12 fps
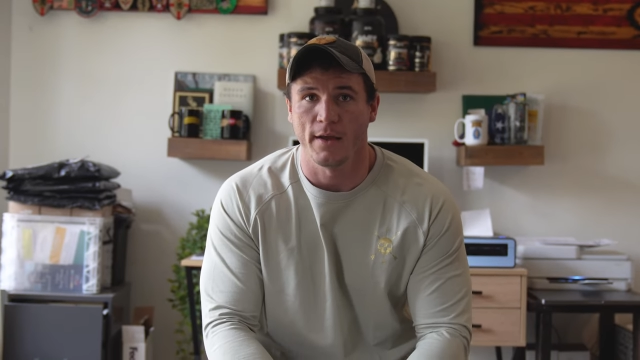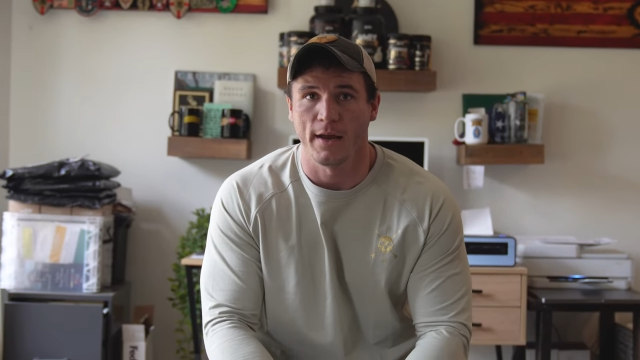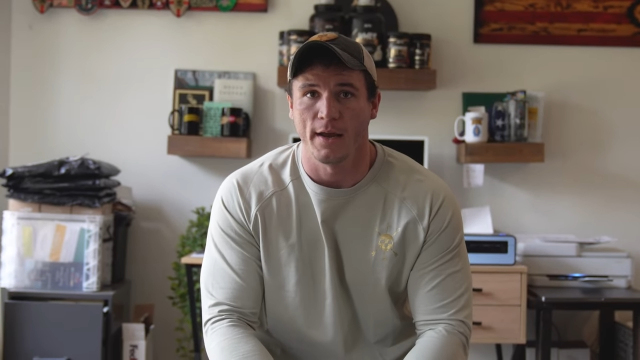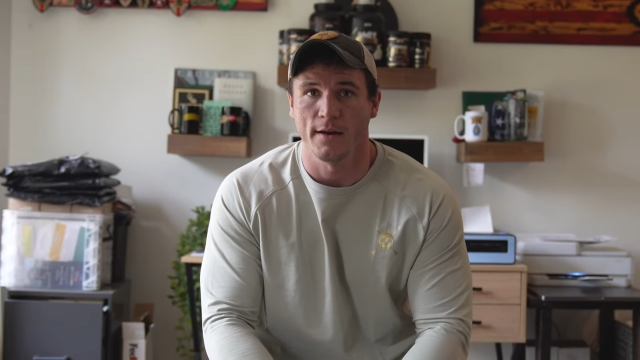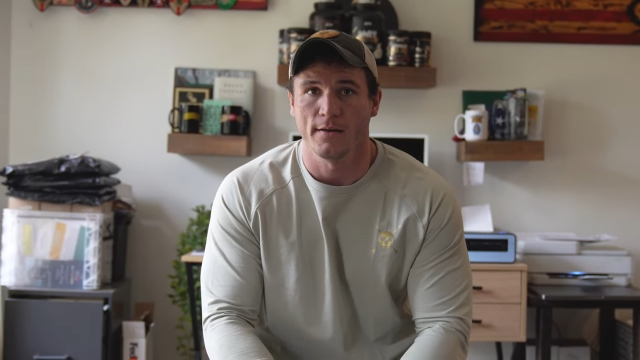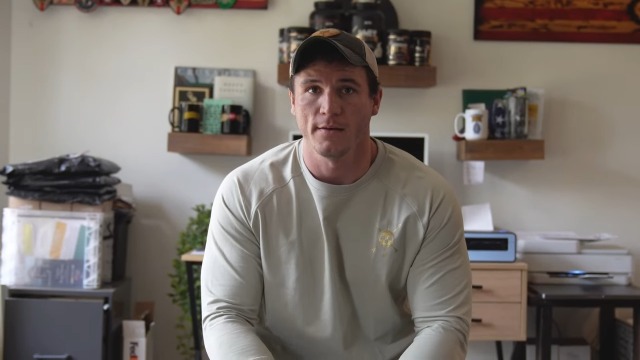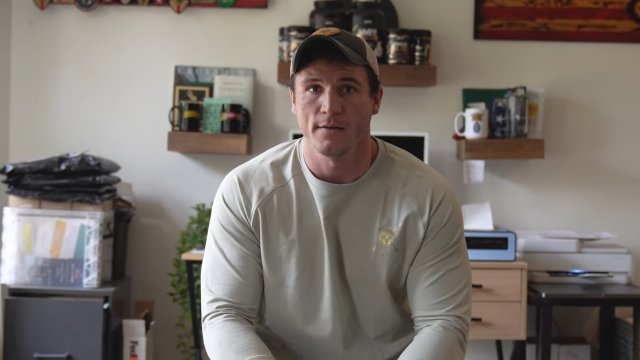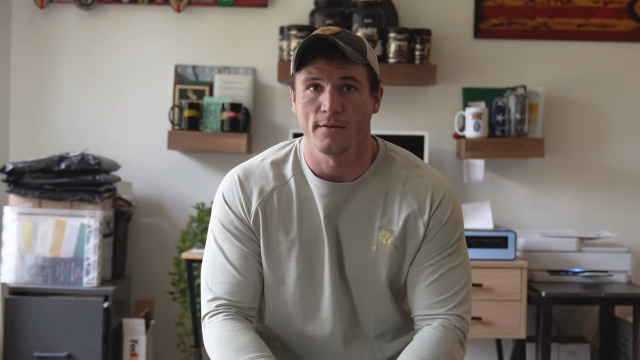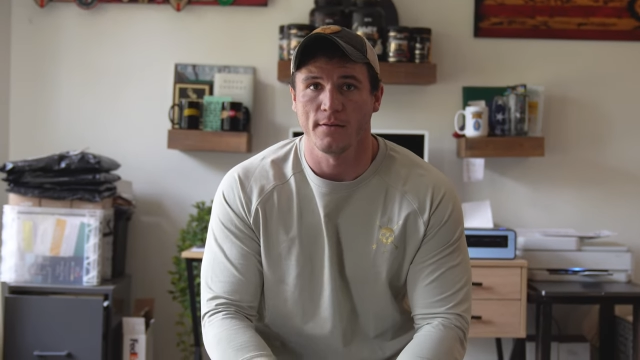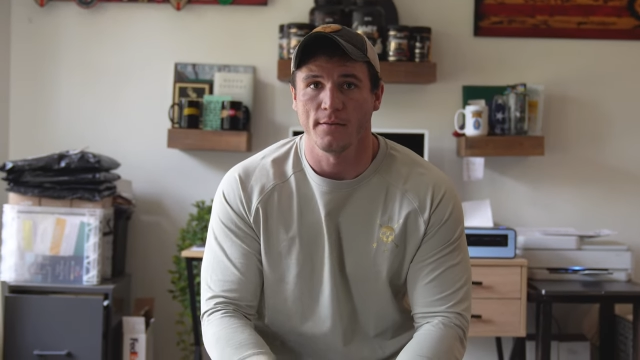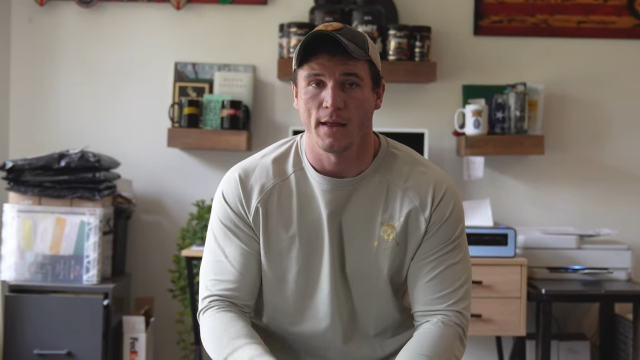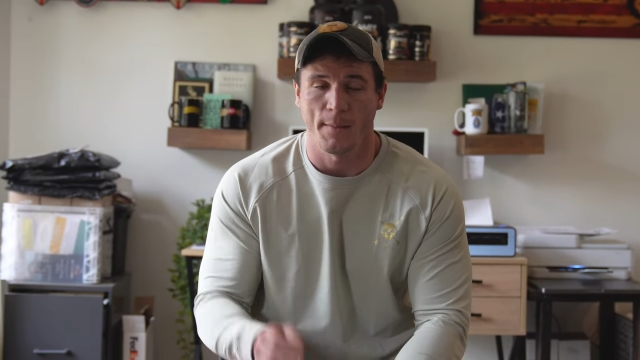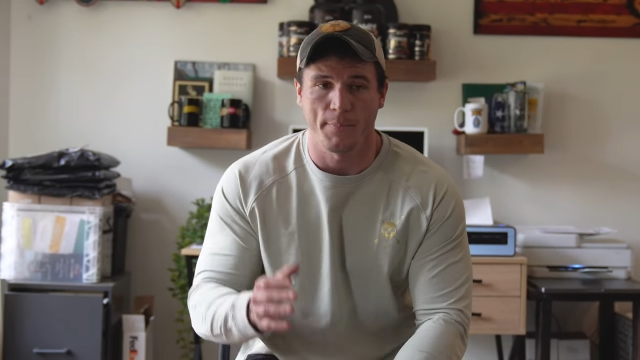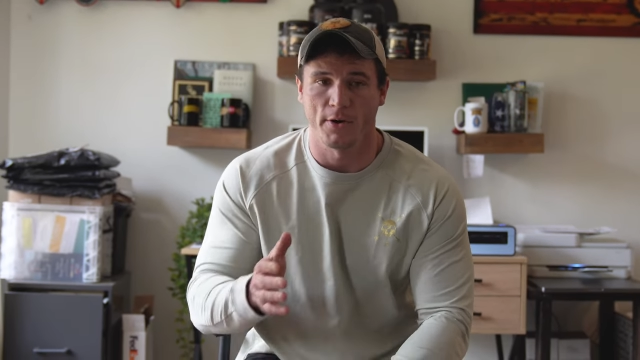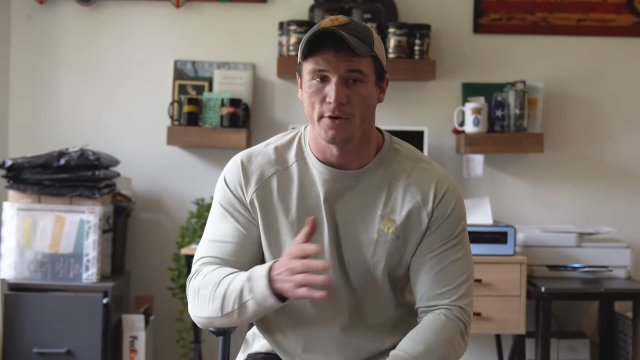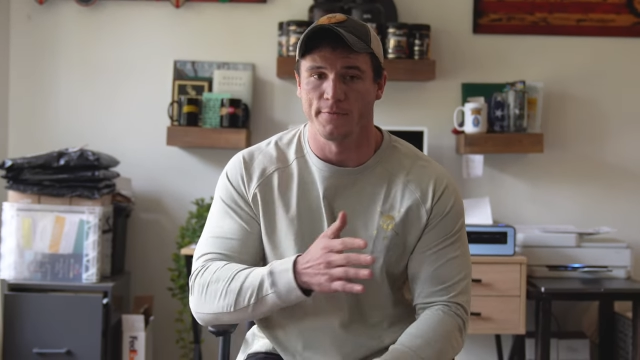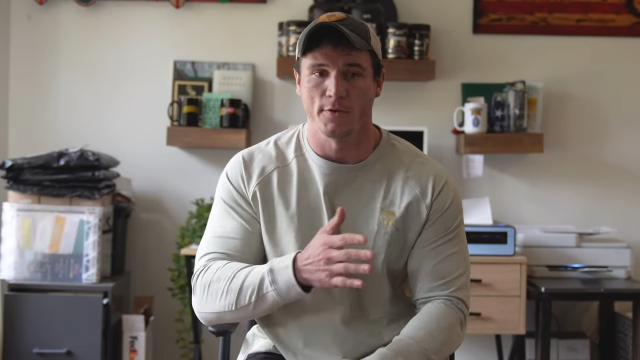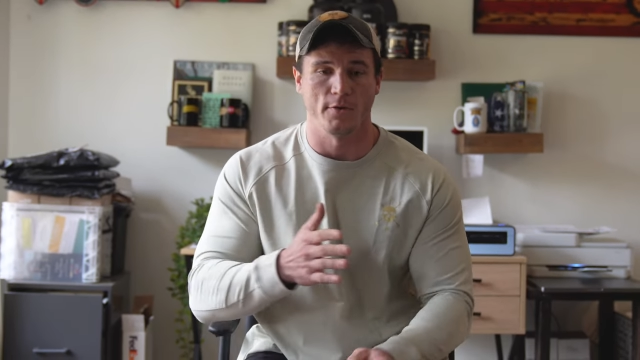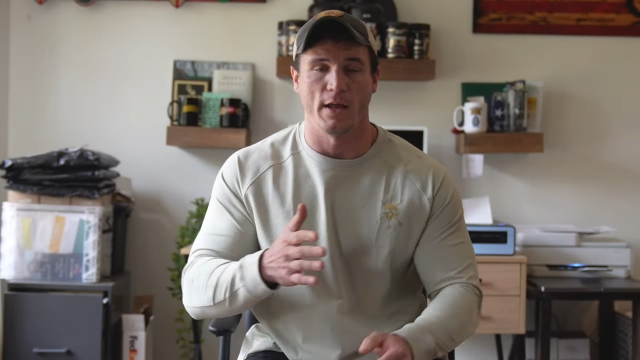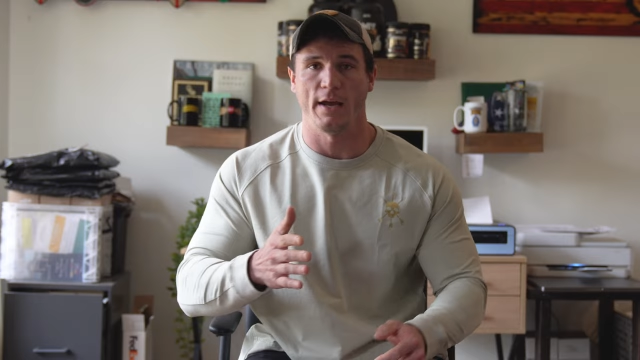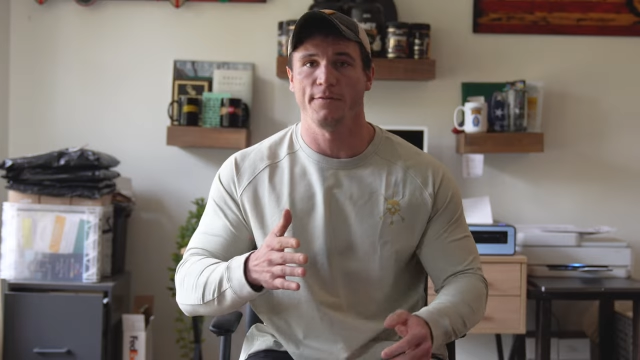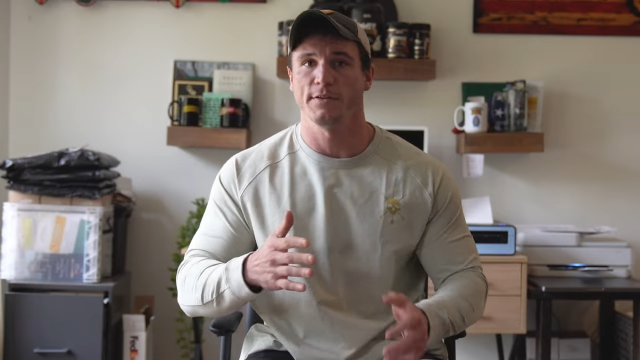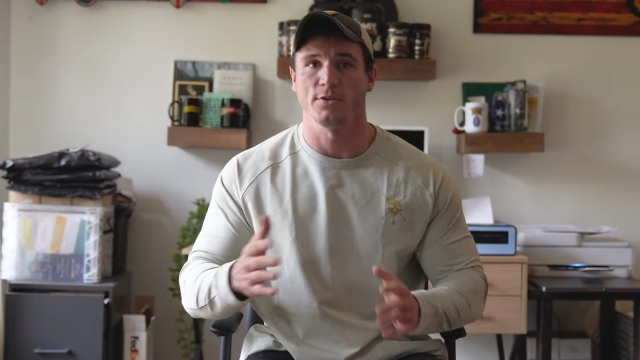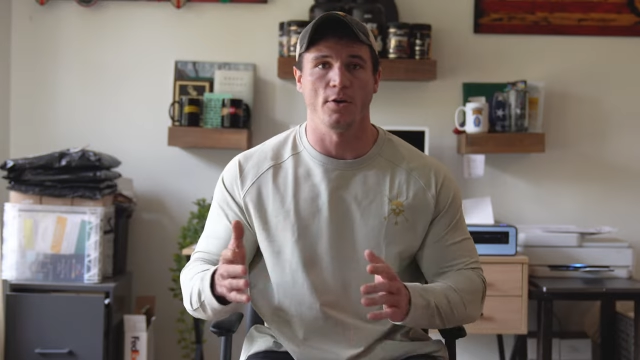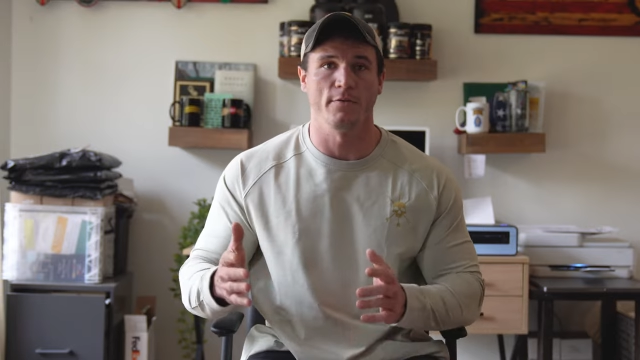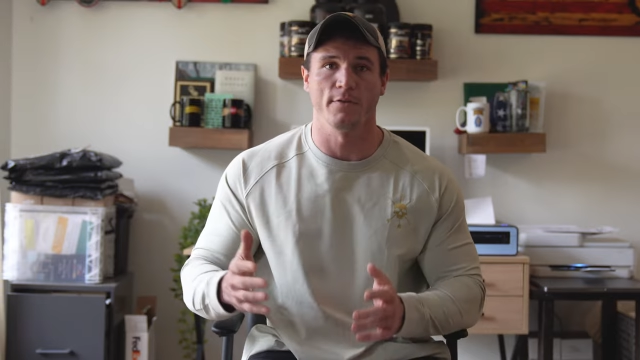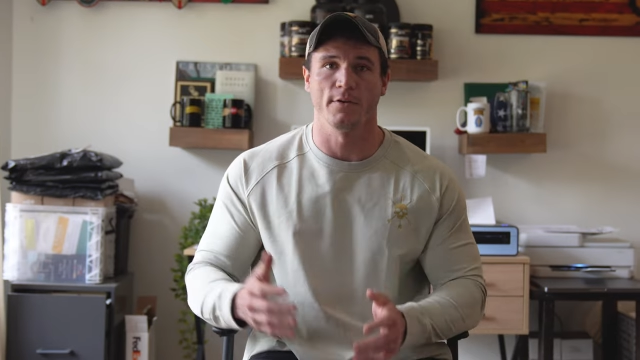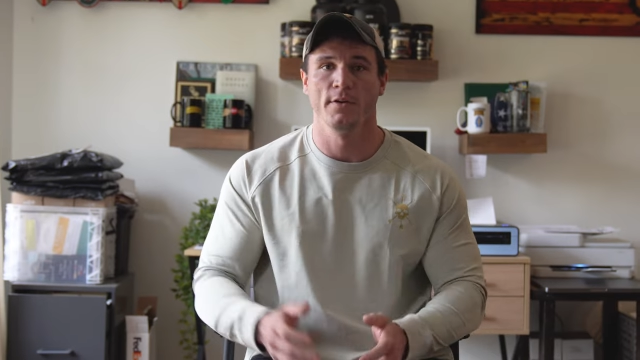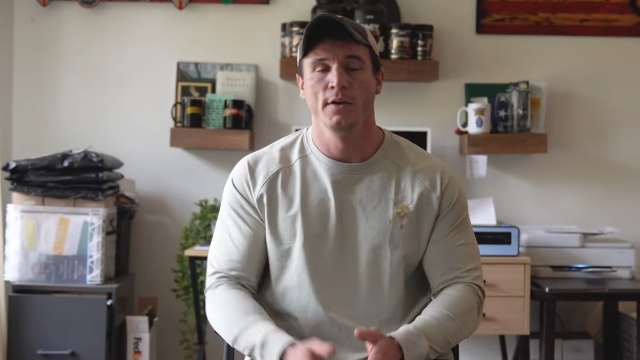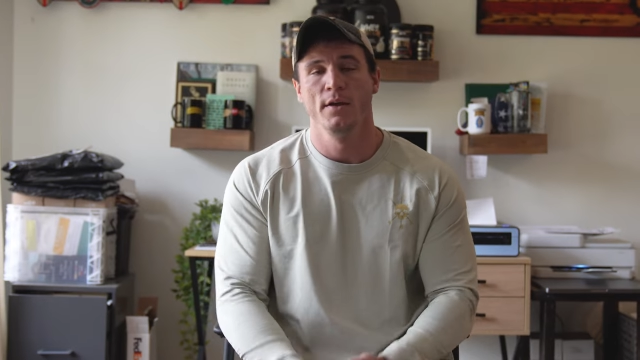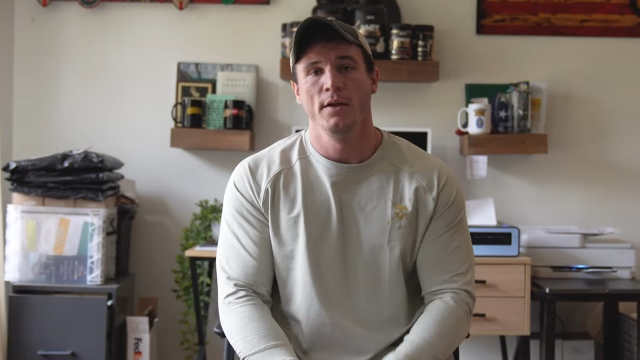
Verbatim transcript: that that part of your life is over.